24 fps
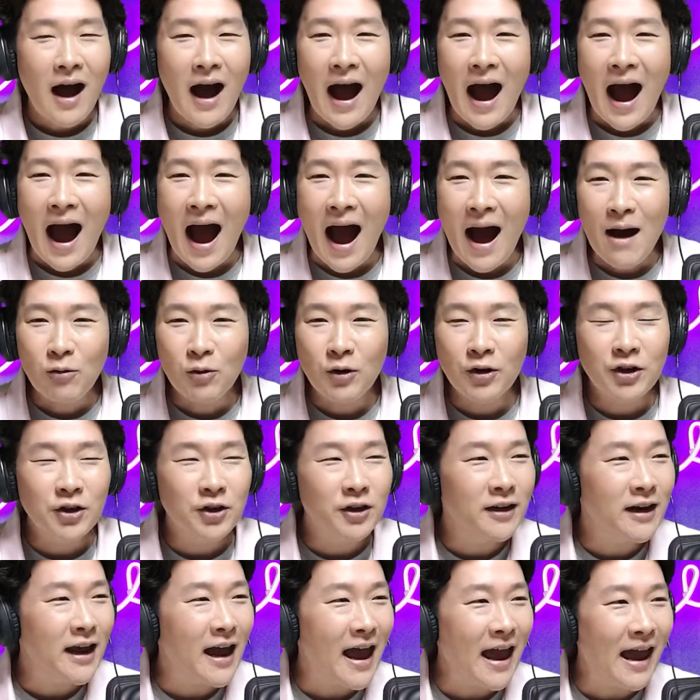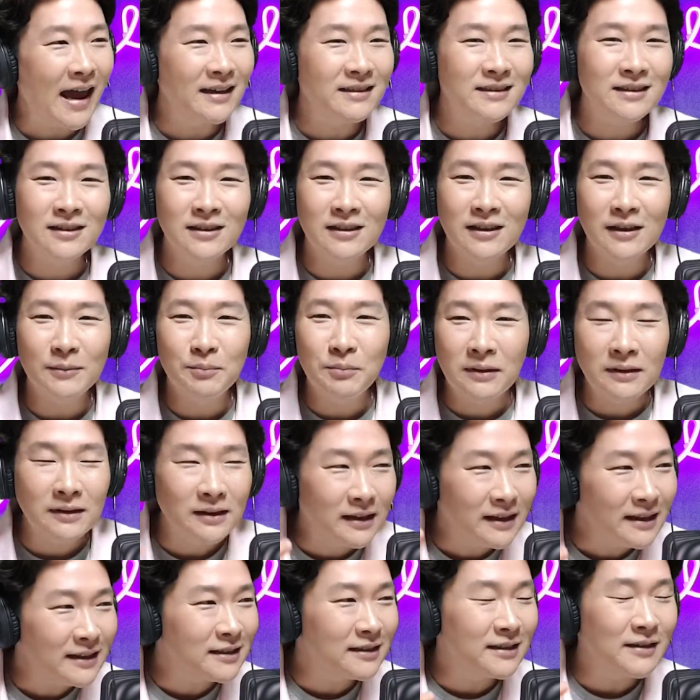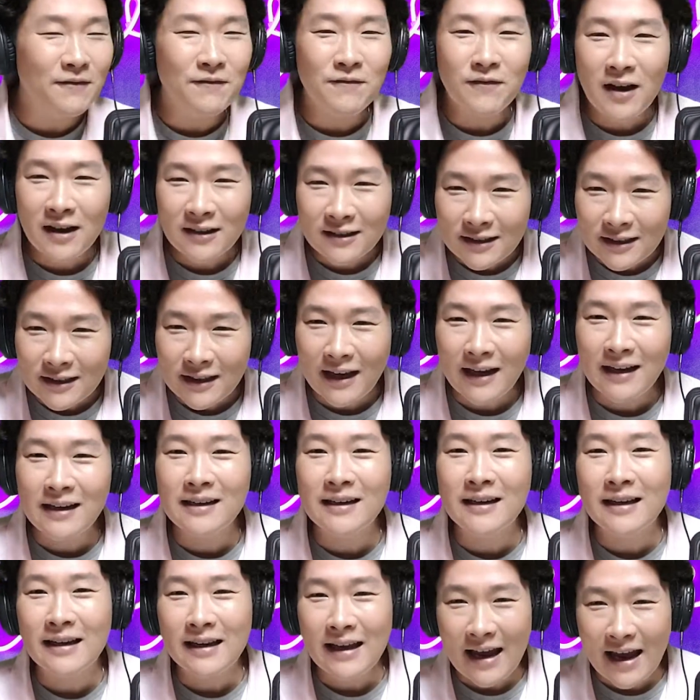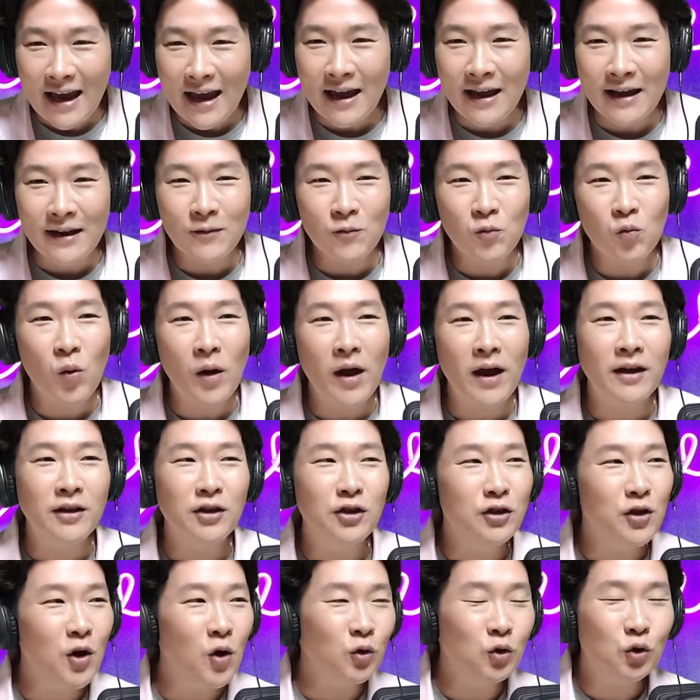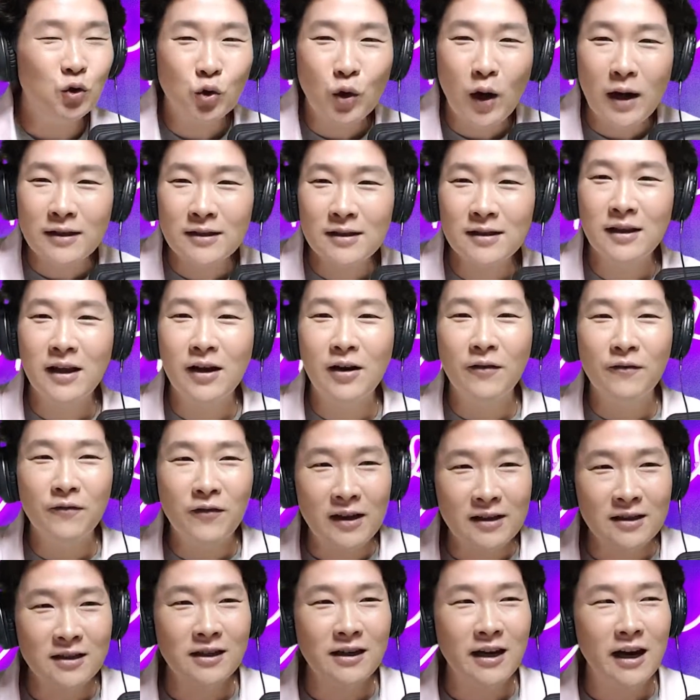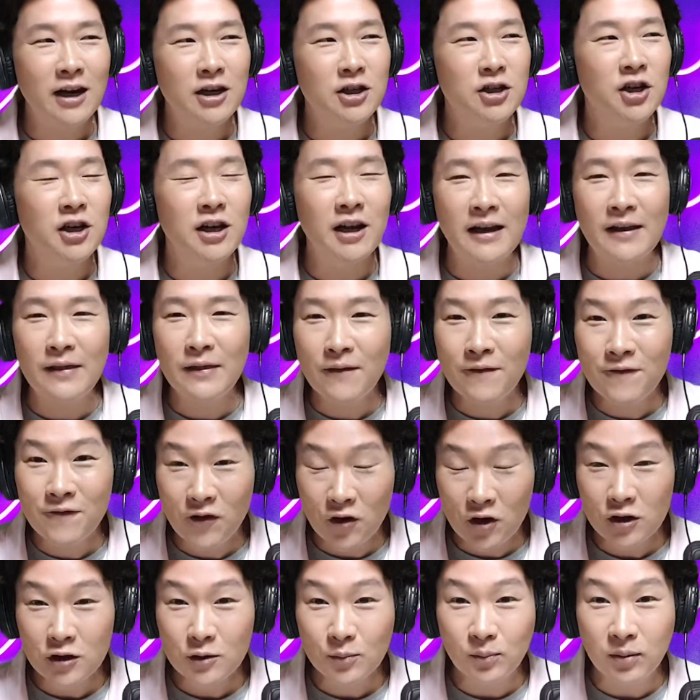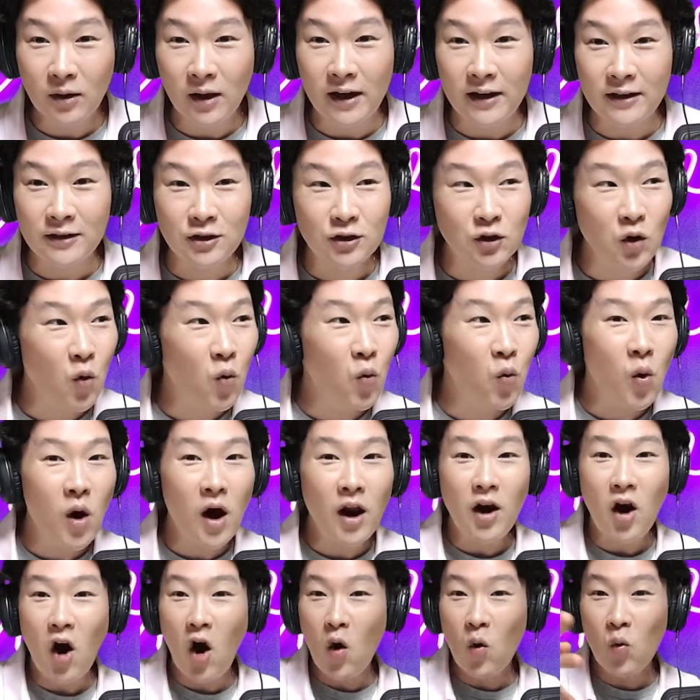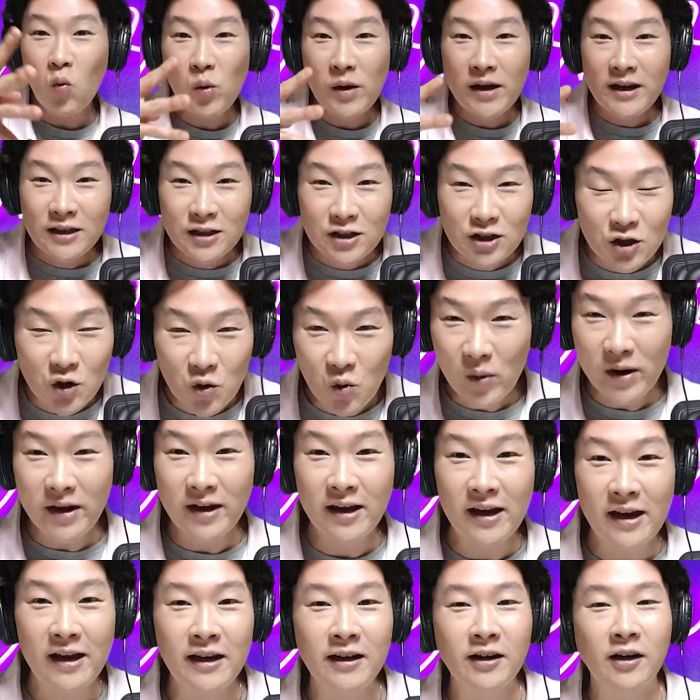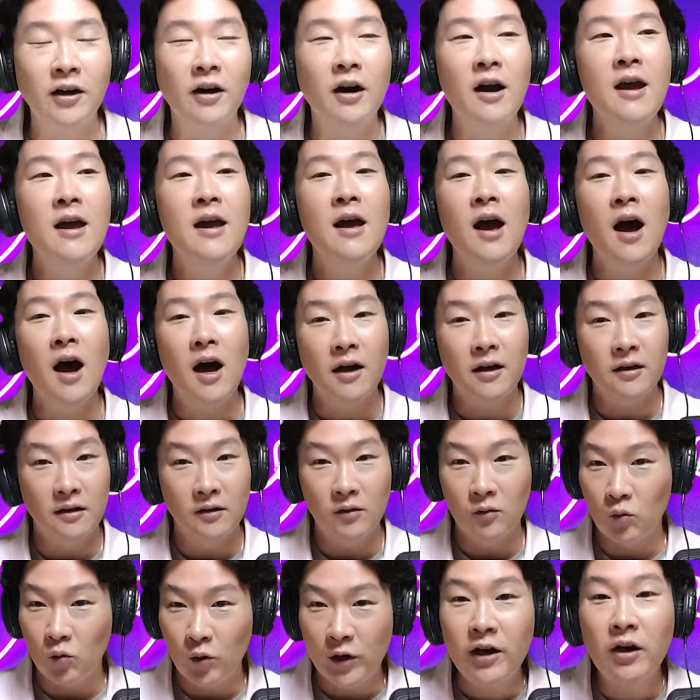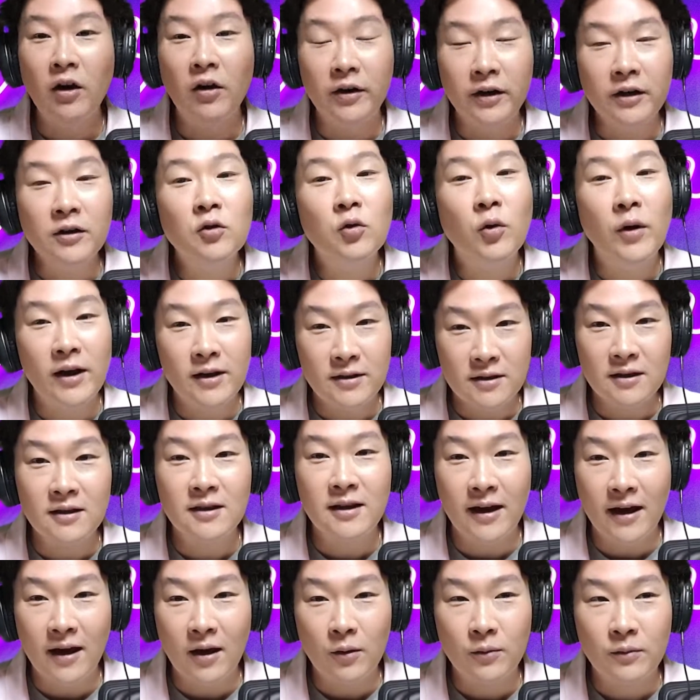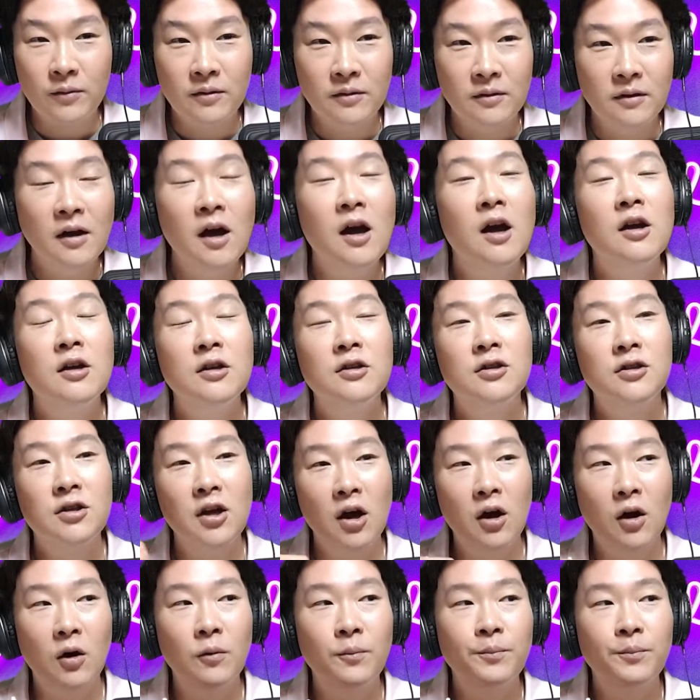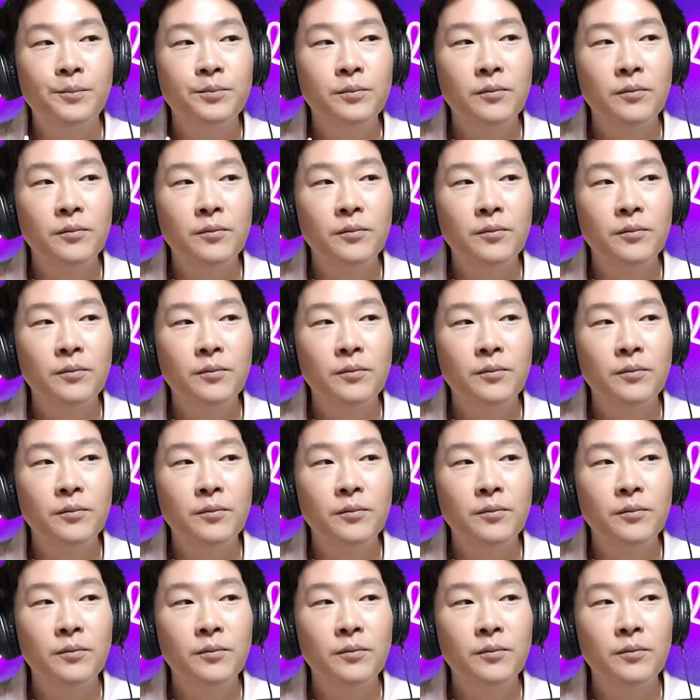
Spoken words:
how are you going to ask the police to investigate it again when you don't trust their investigation in the first place? So what are we doing here? We are in crazy town. So,